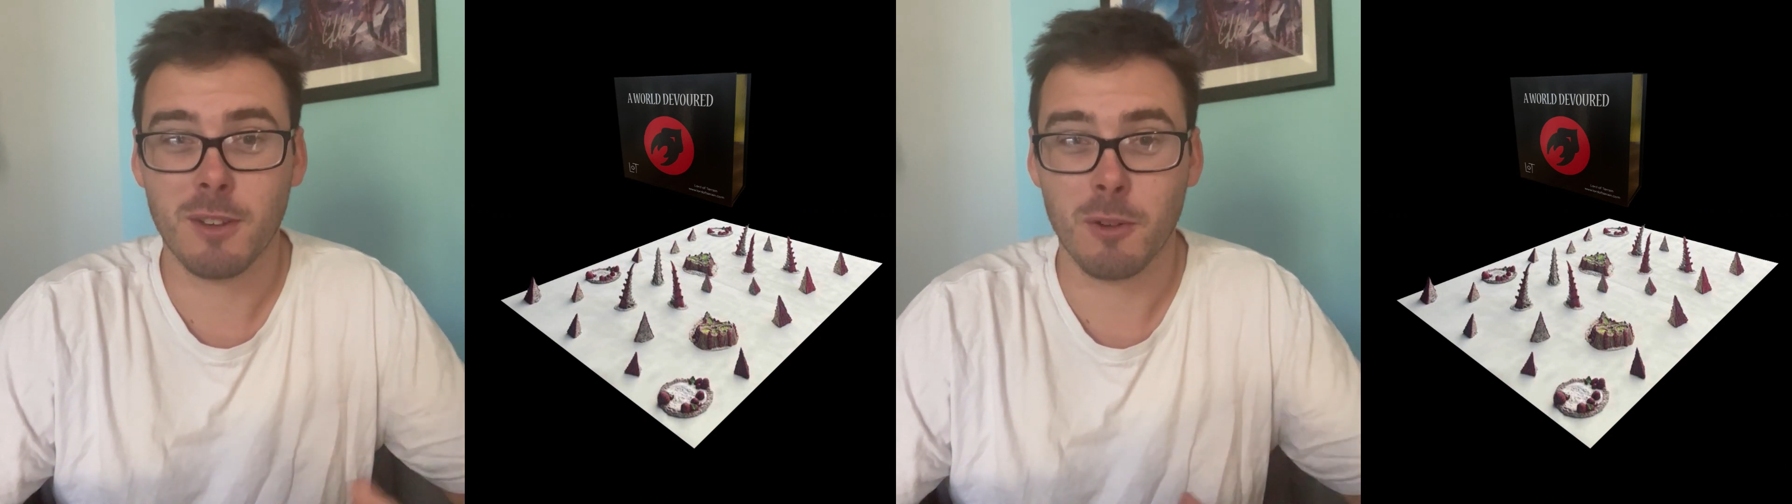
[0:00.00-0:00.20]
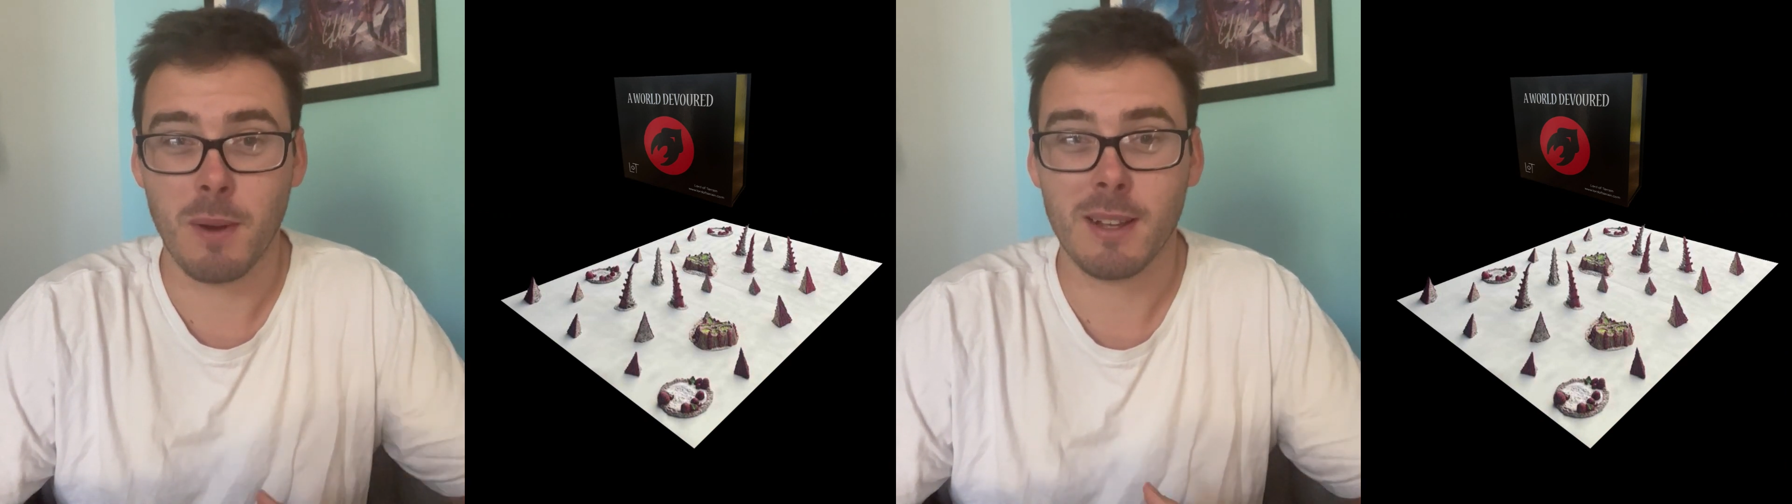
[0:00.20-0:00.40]

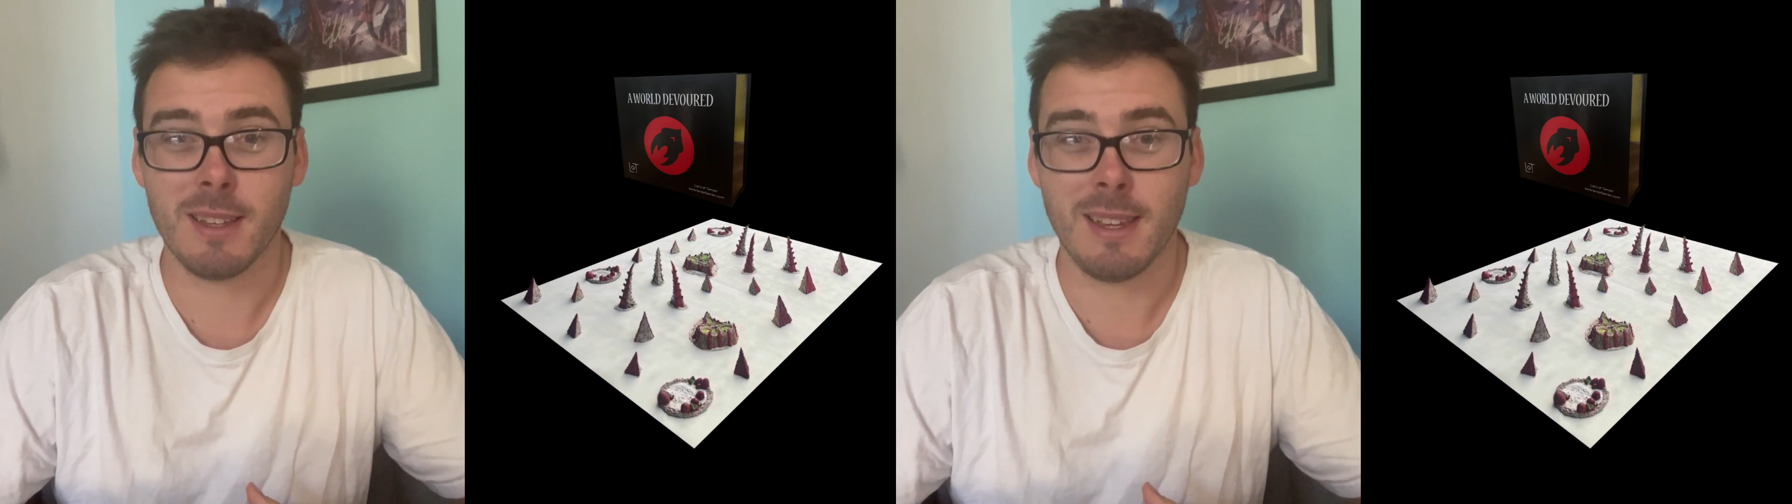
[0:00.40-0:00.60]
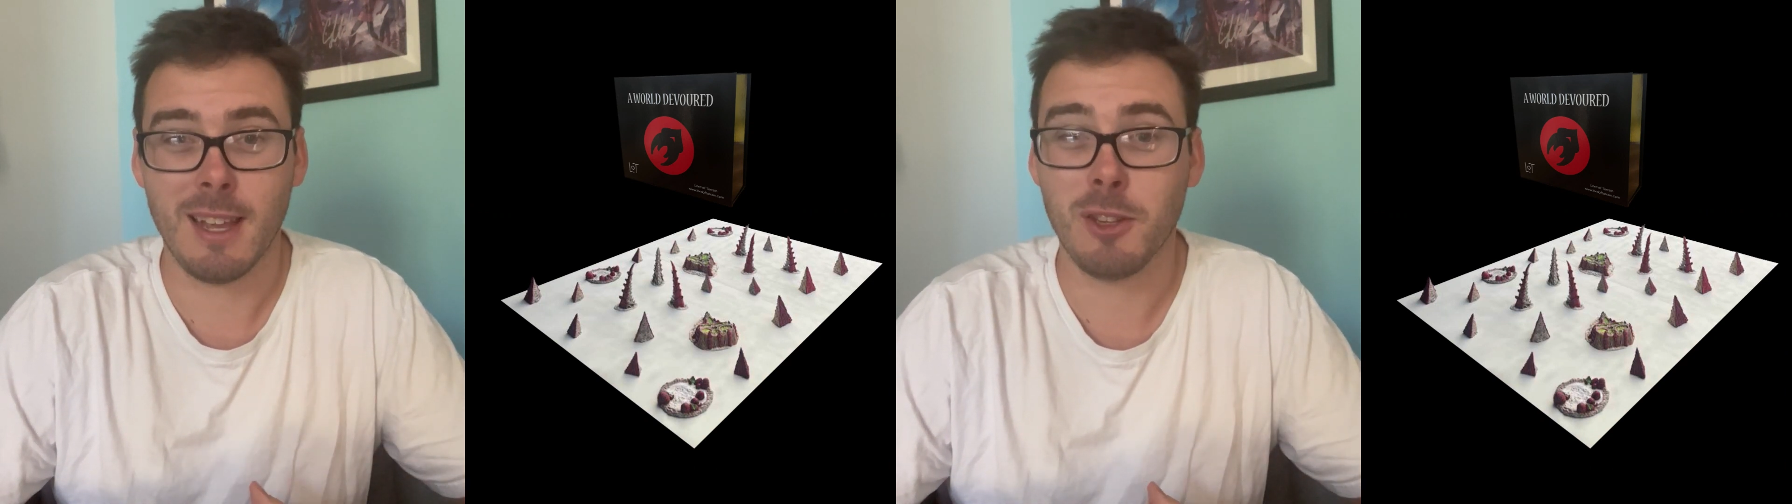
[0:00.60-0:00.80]

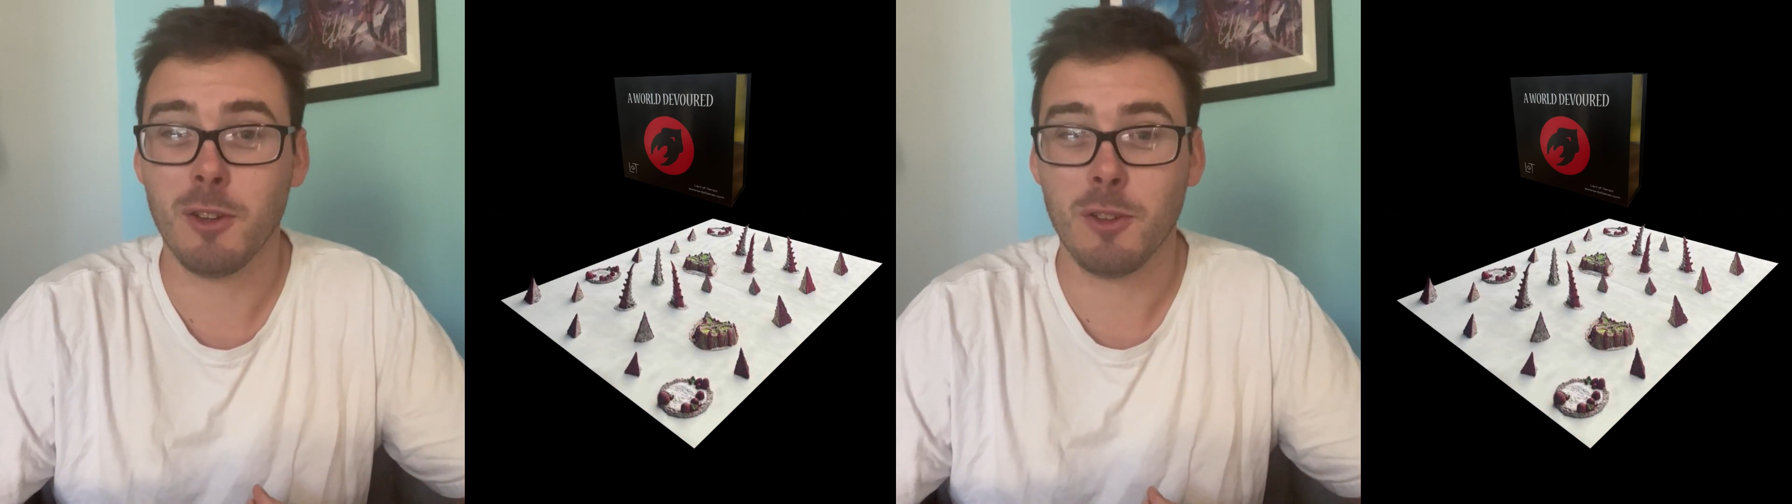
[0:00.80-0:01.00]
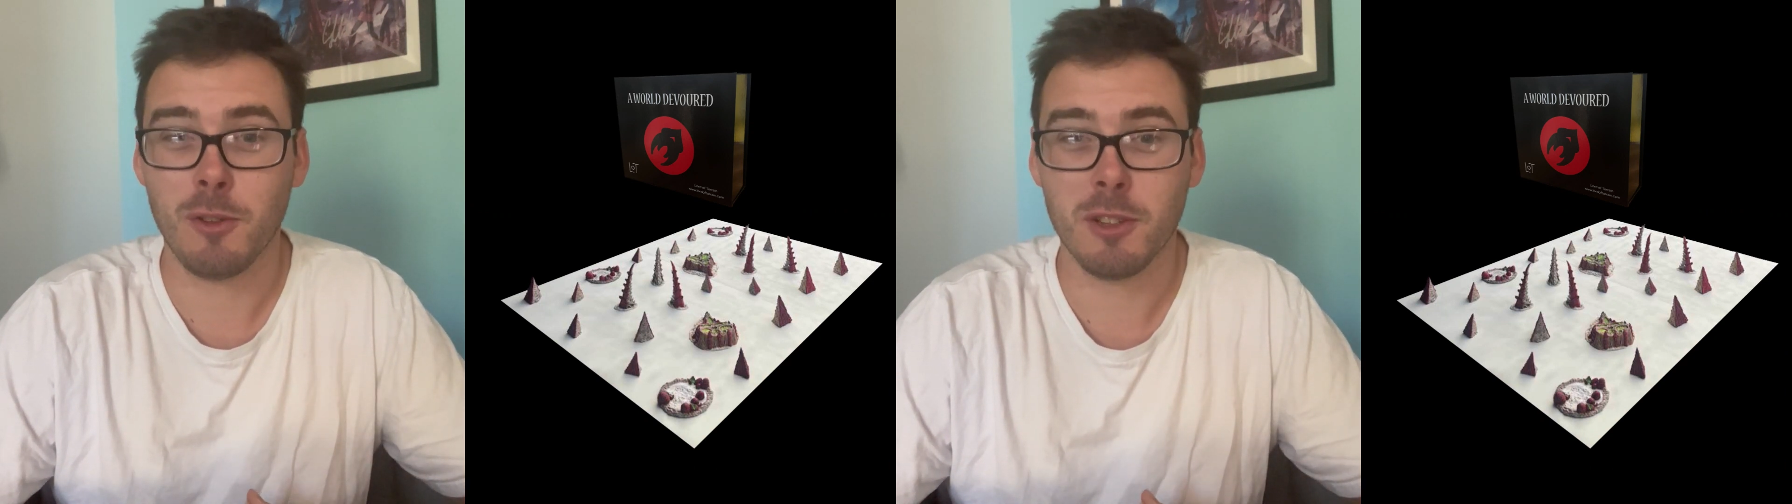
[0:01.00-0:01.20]
correctly and you
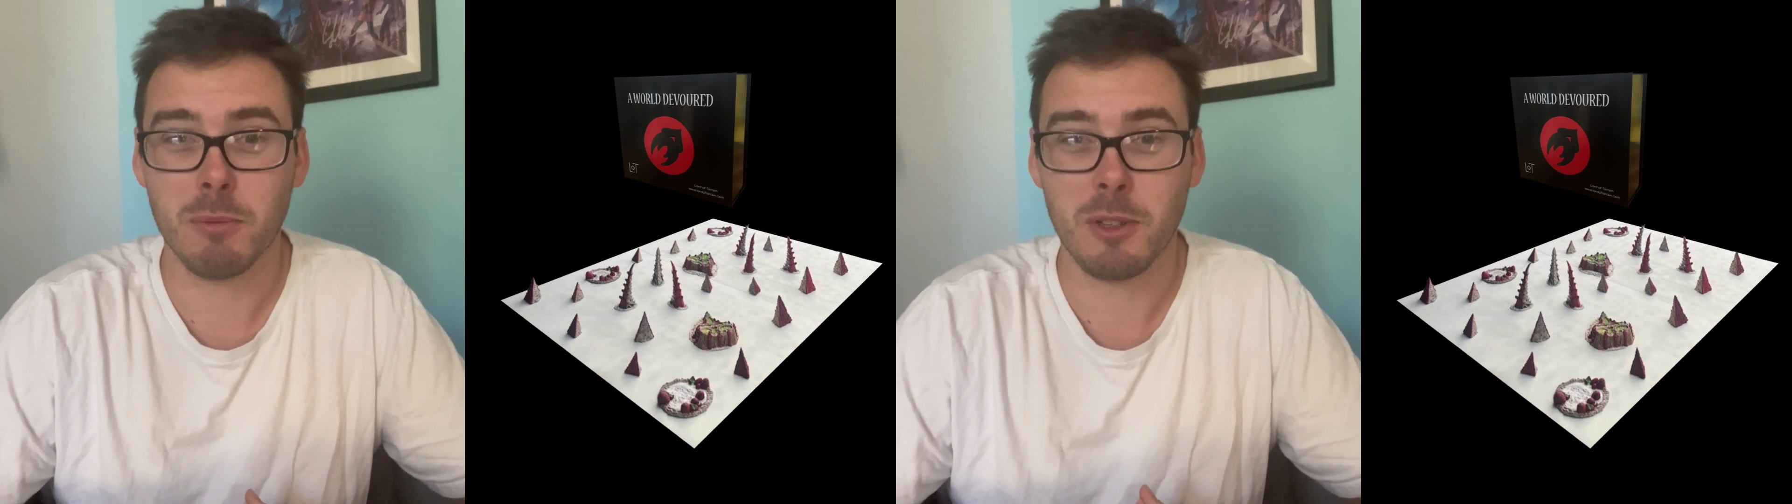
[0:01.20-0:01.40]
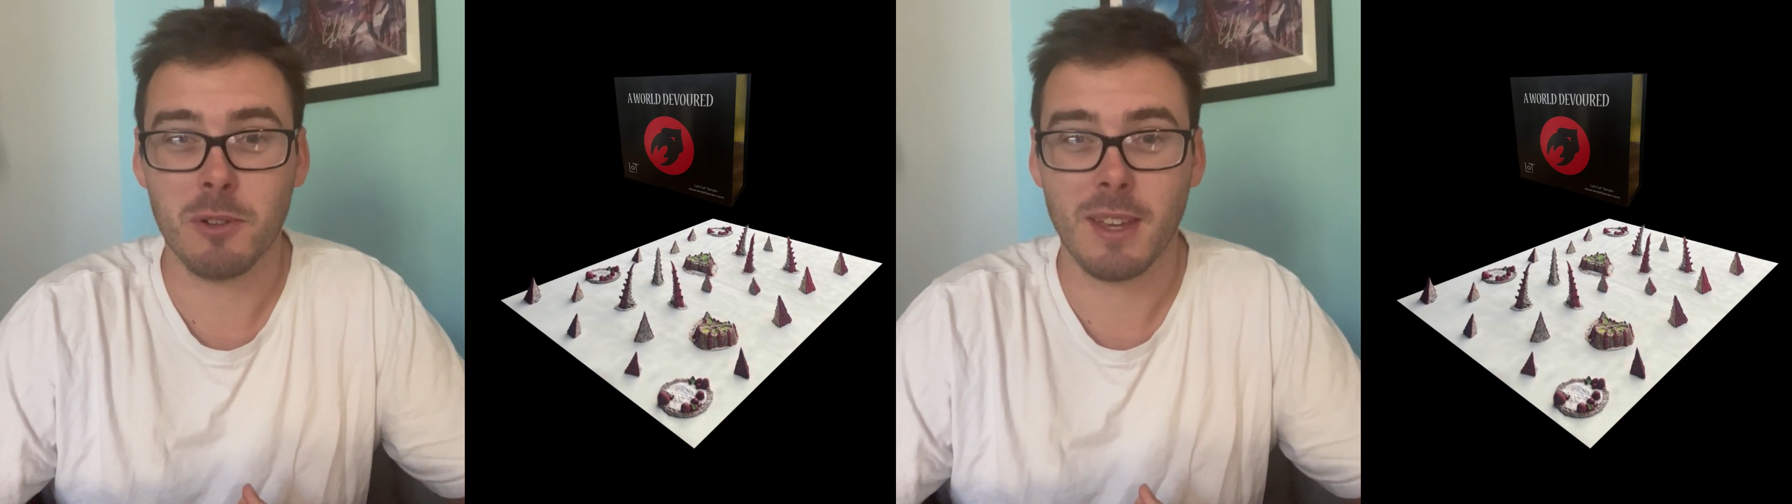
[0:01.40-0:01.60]
can use them
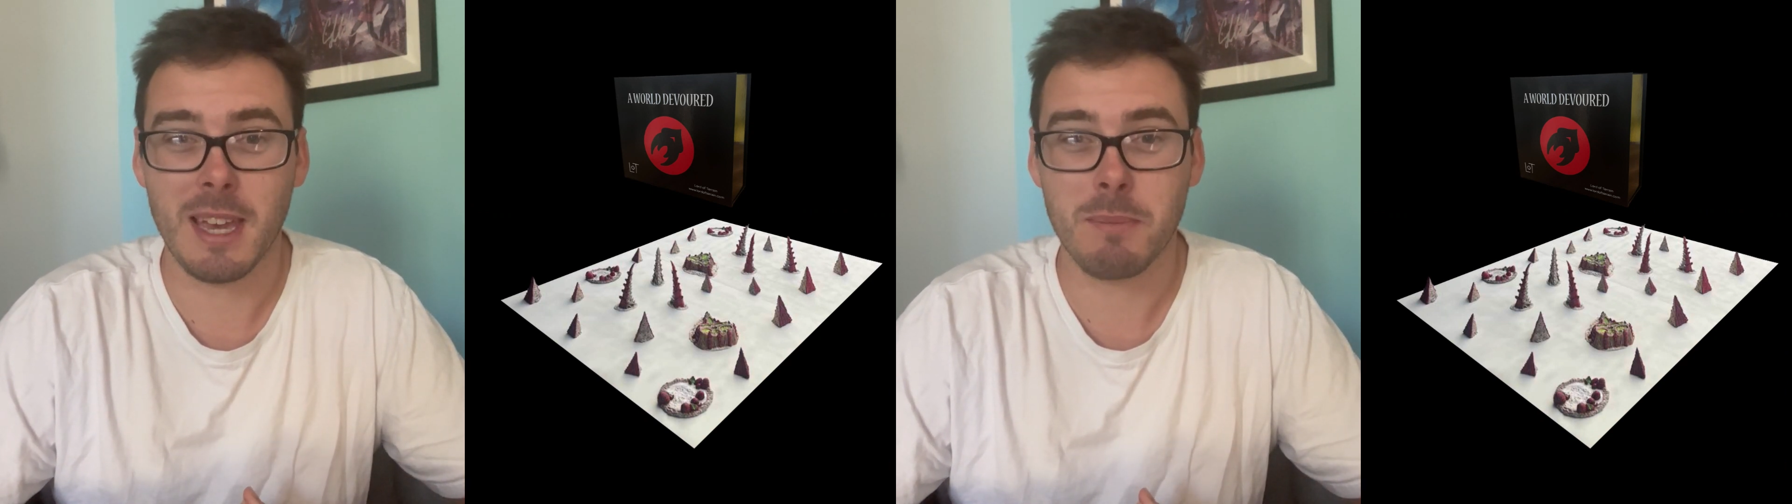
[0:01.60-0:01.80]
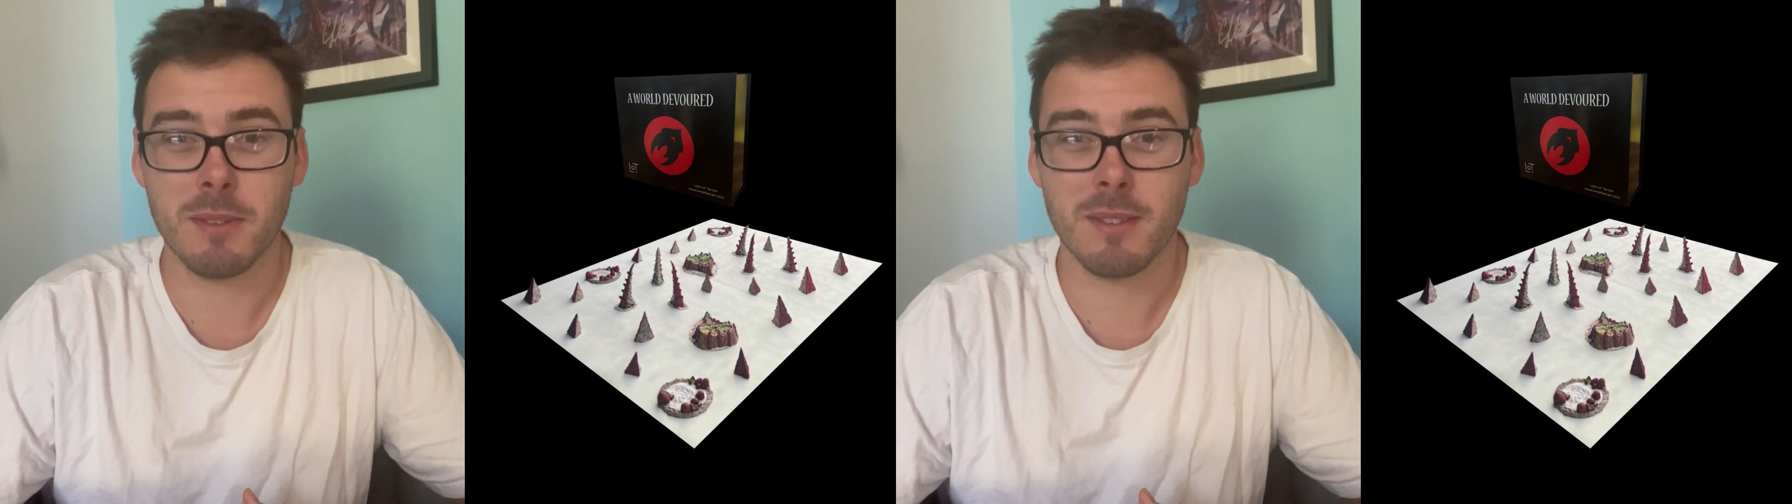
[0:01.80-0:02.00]
in your
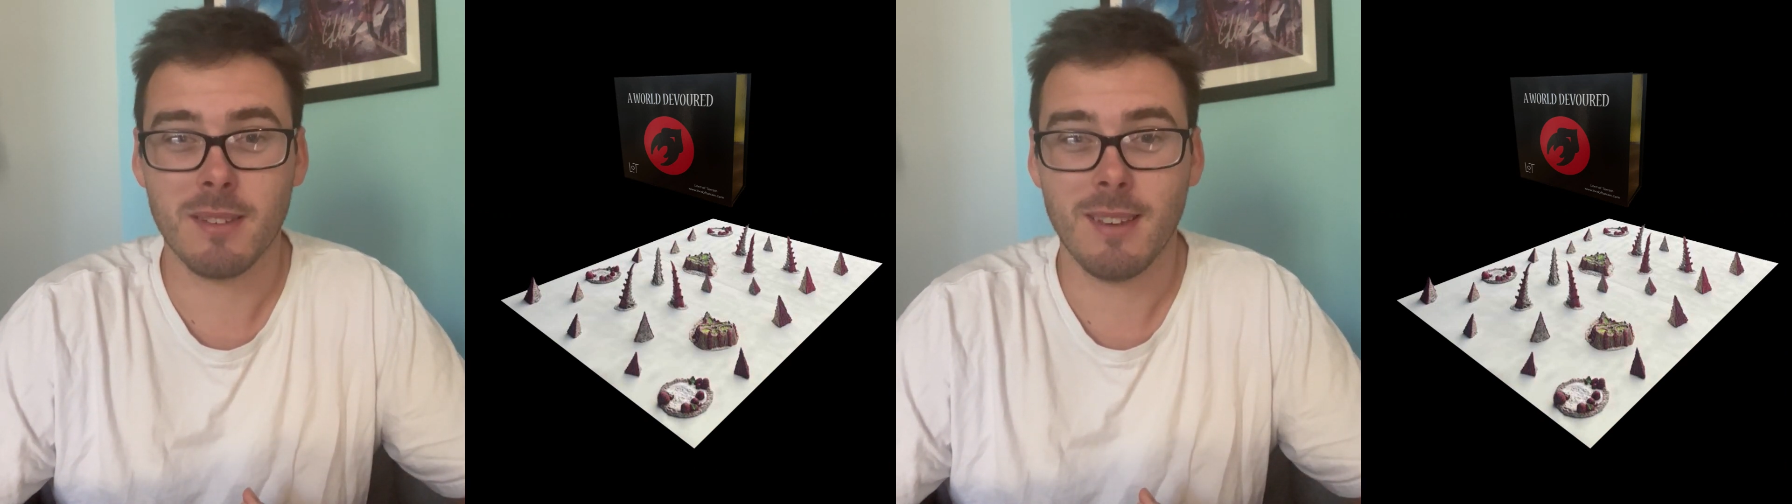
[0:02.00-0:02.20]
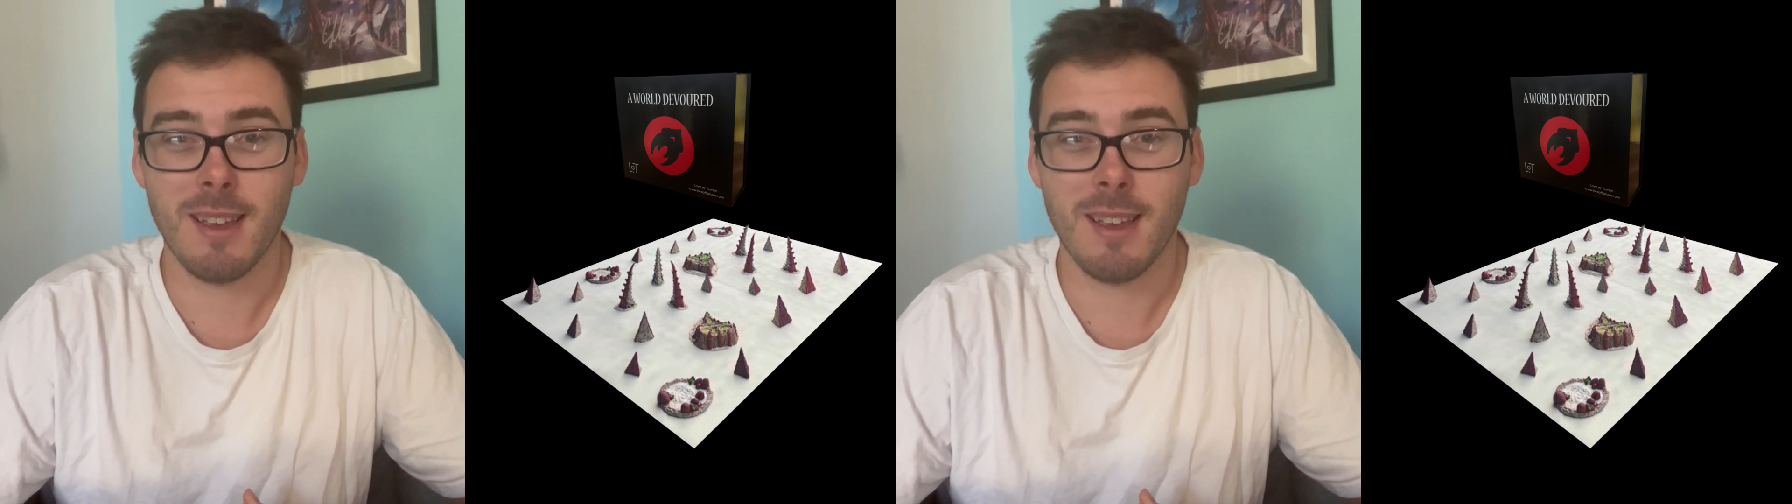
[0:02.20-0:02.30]
games.